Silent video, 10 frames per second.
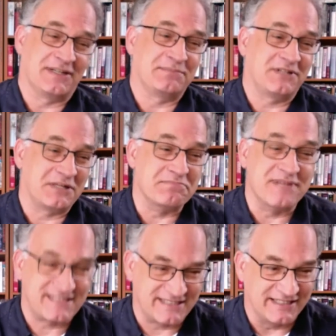I'm going to
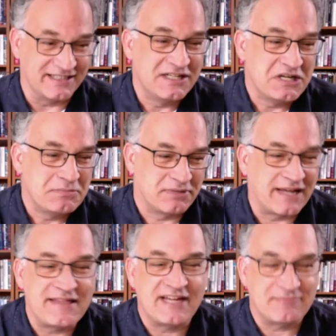miss it. But
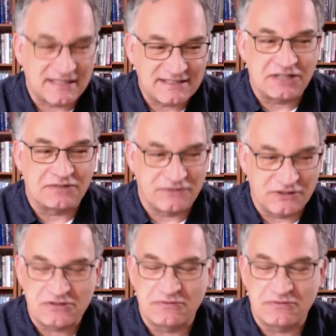I think of myself first and